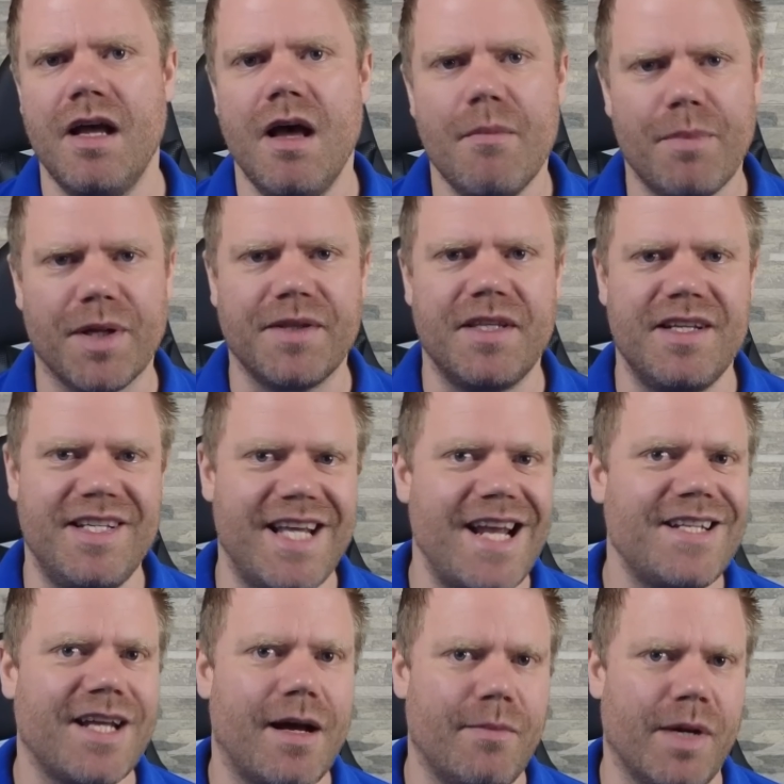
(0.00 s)
But the date
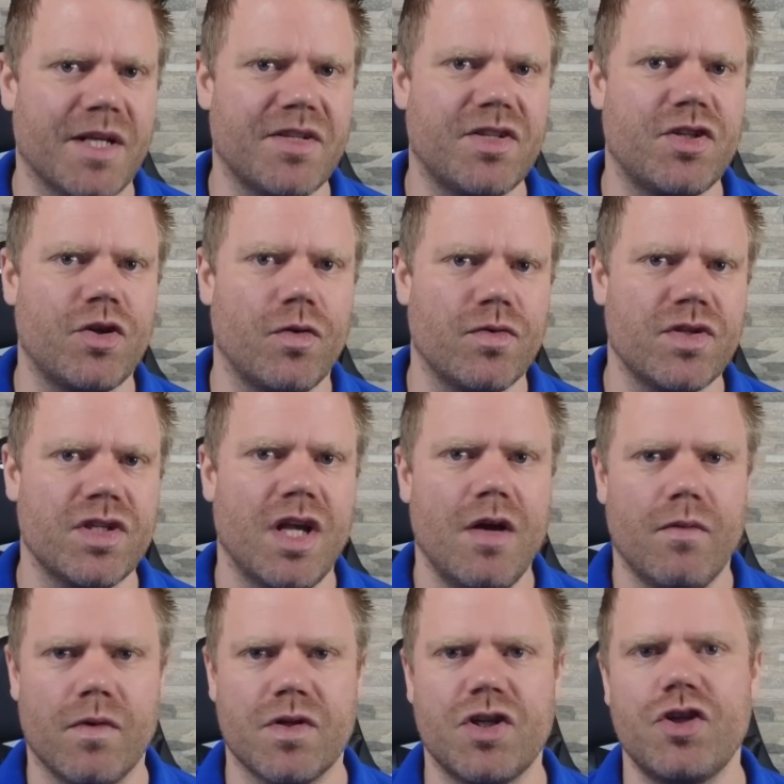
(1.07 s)
Hamas chose
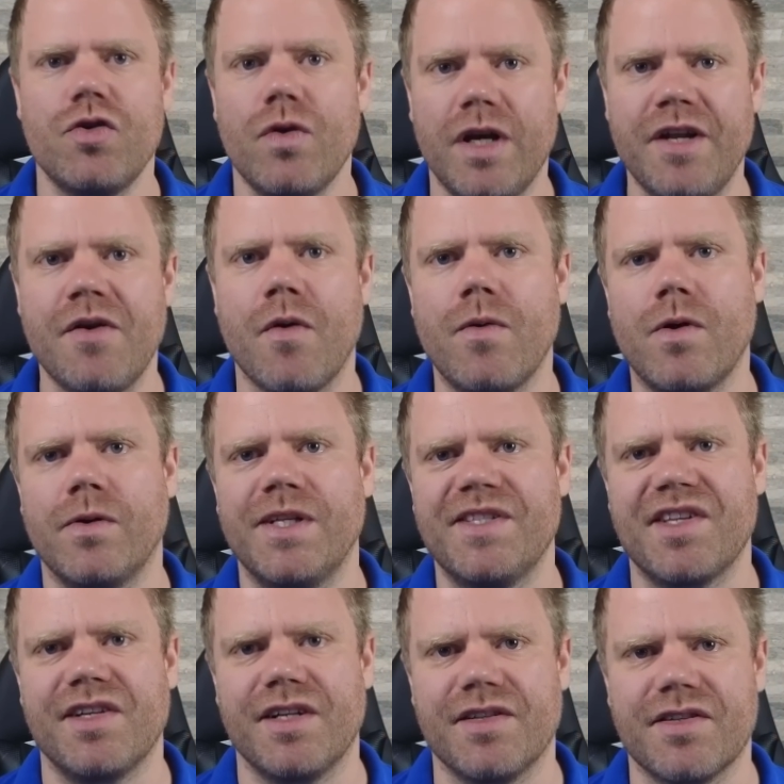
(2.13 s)
was surely no
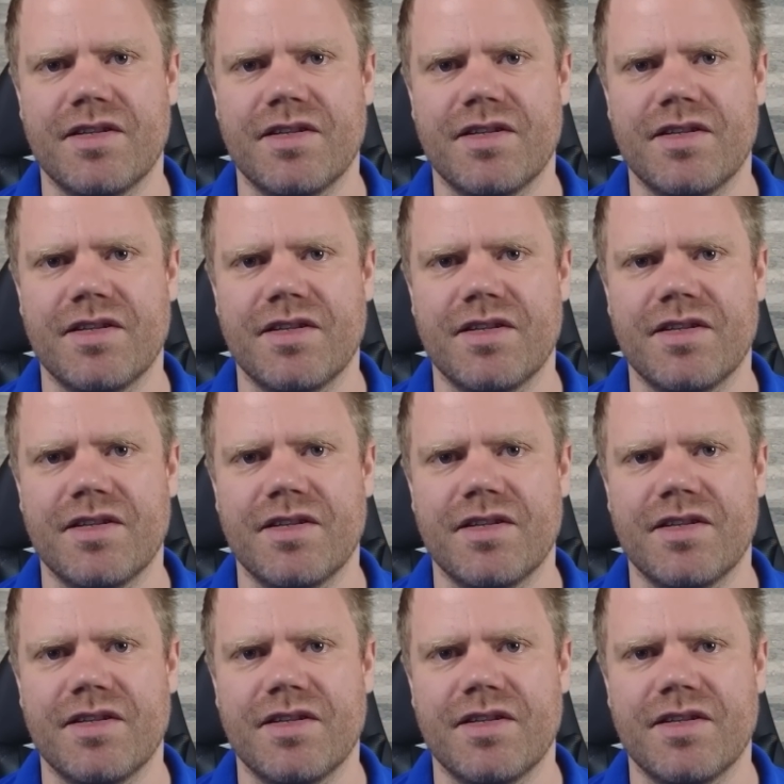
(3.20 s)
coincidence.